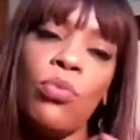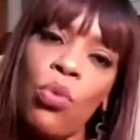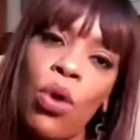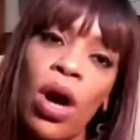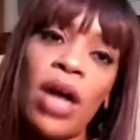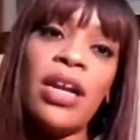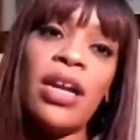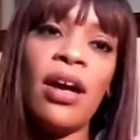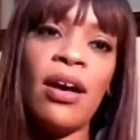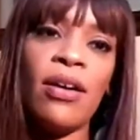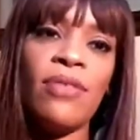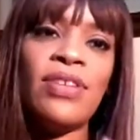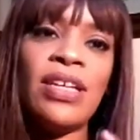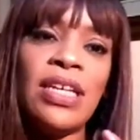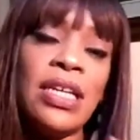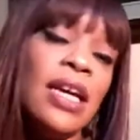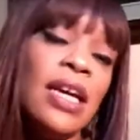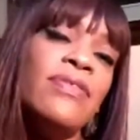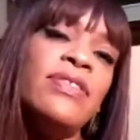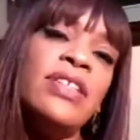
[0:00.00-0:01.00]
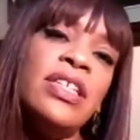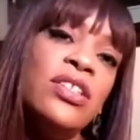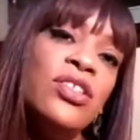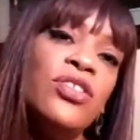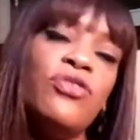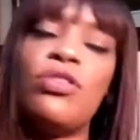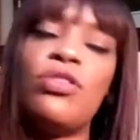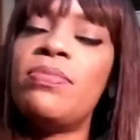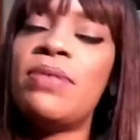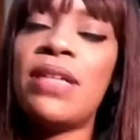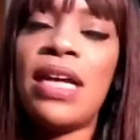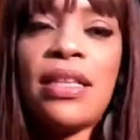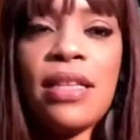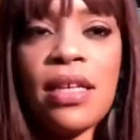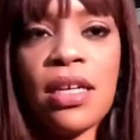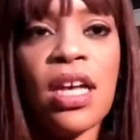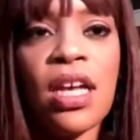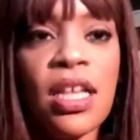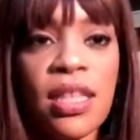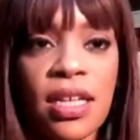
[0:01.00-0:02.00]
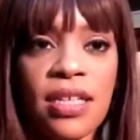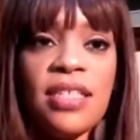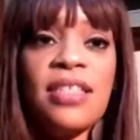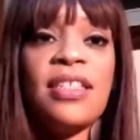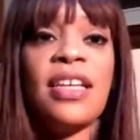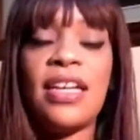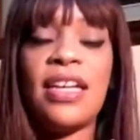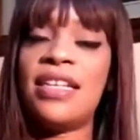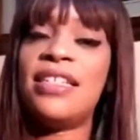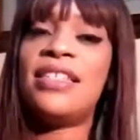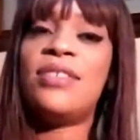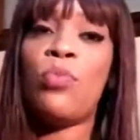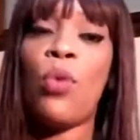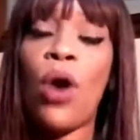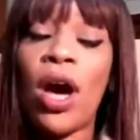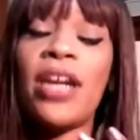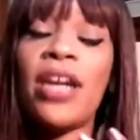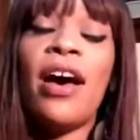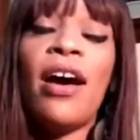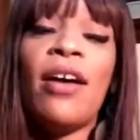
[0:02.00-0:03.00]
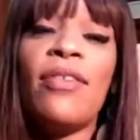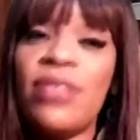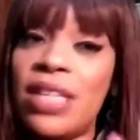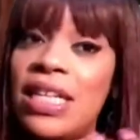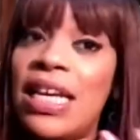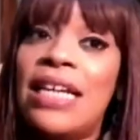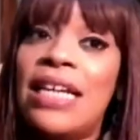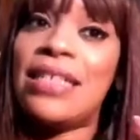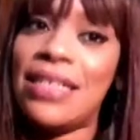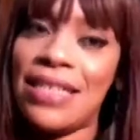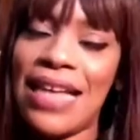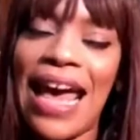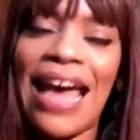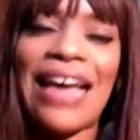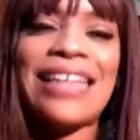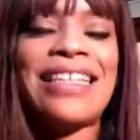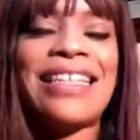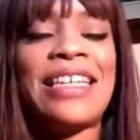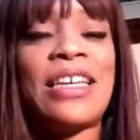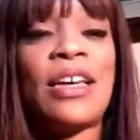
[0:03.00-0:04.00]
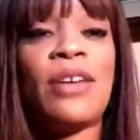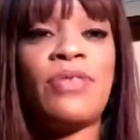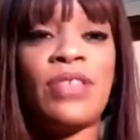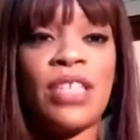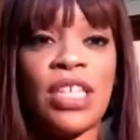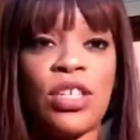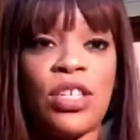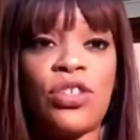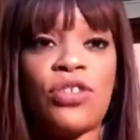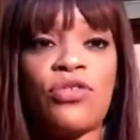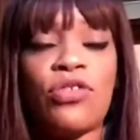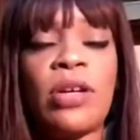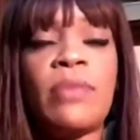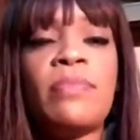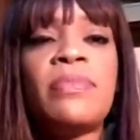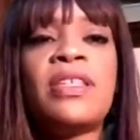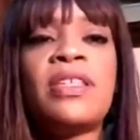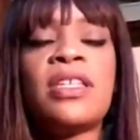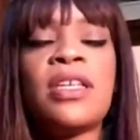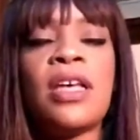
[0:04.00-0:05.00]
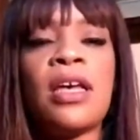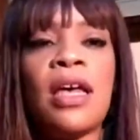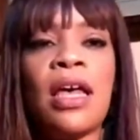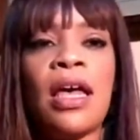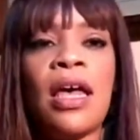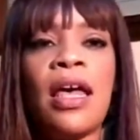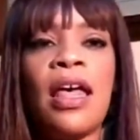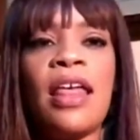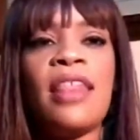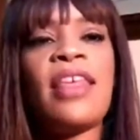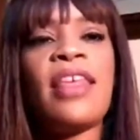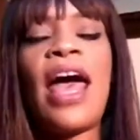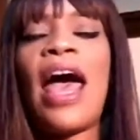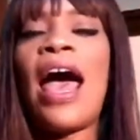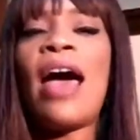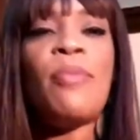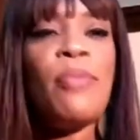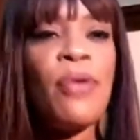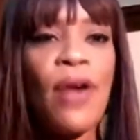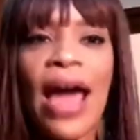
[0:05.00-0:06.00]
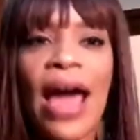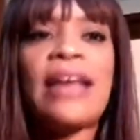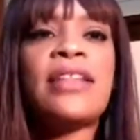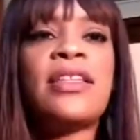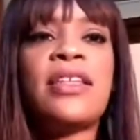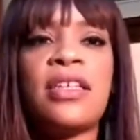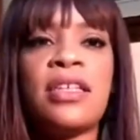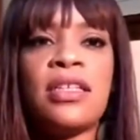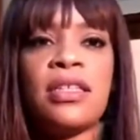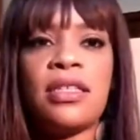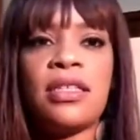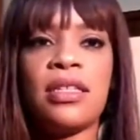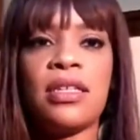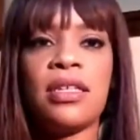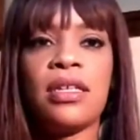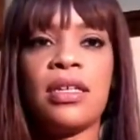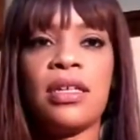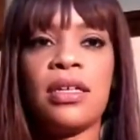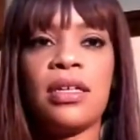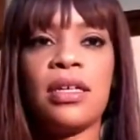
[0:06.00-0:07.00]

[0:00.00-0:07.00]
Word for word: one of the EFT scripts, one of exact EFT scripts that I practiced.